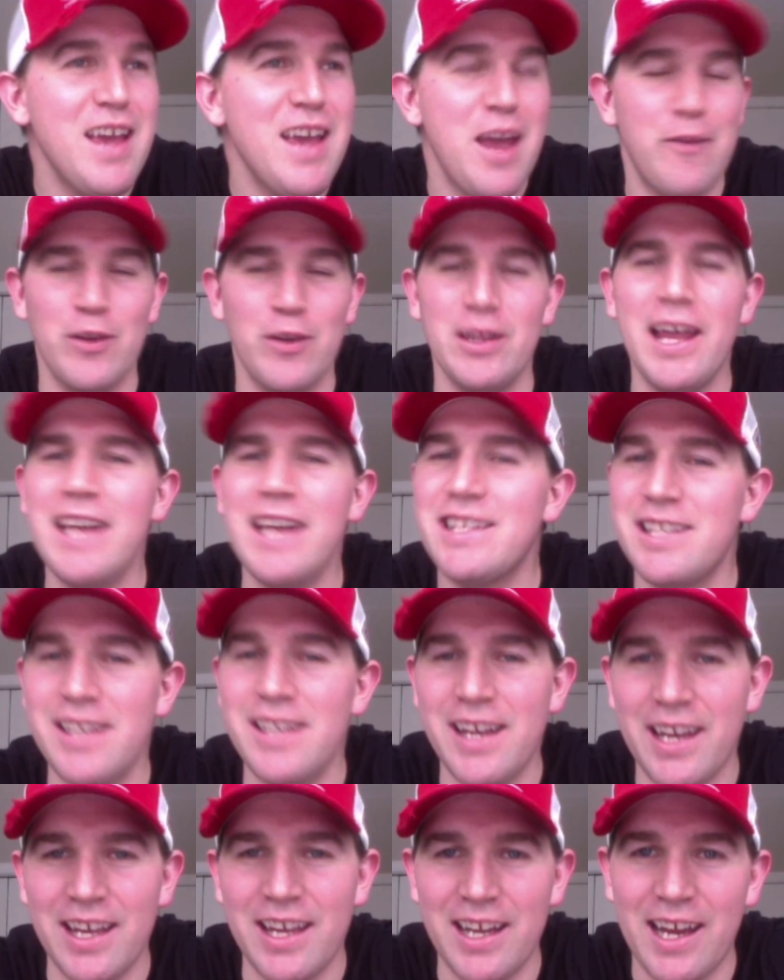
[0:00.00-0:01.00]
if you're lazy,
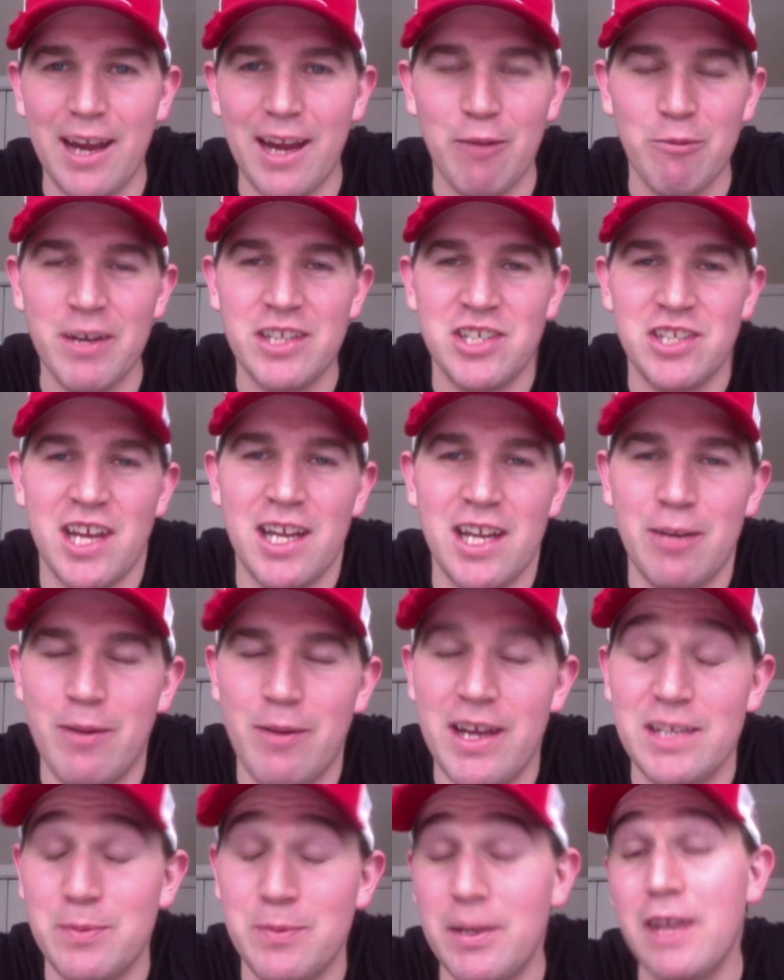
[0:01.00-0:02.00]
you ain't going to get rich
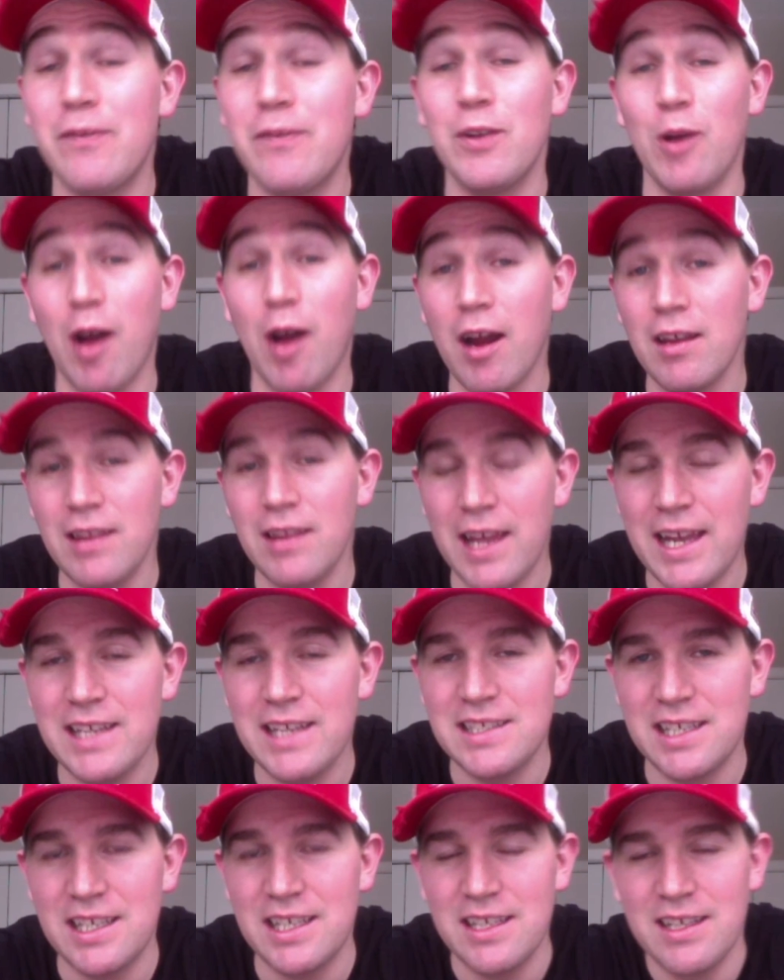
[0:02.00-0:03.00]
anyways. But if you are
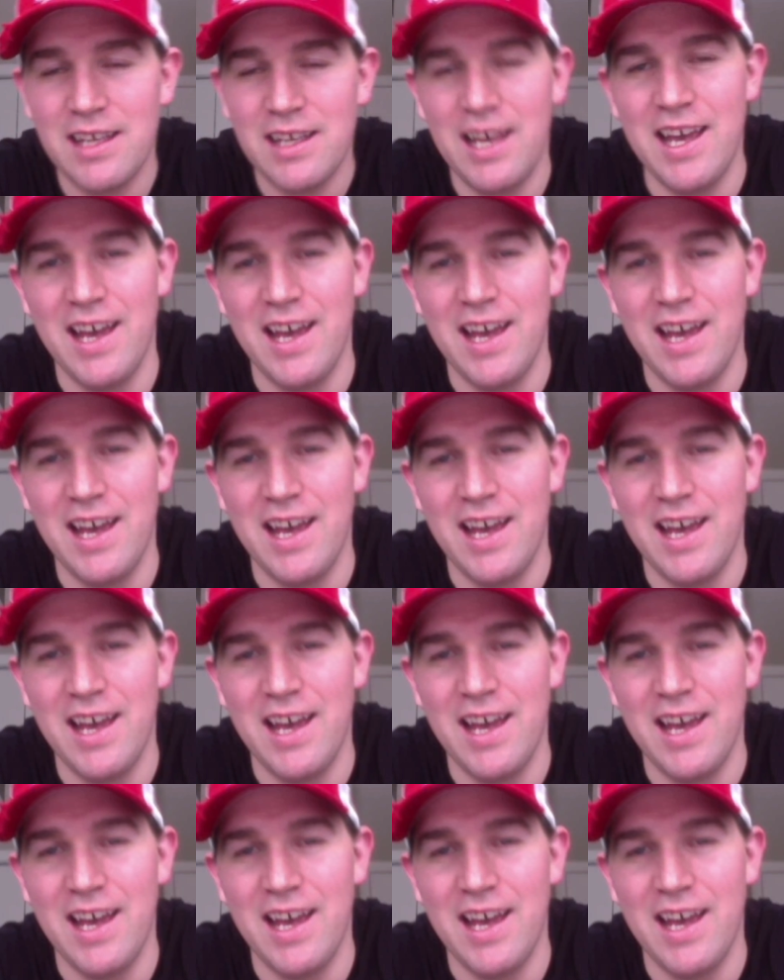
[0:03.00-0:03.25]
lazy,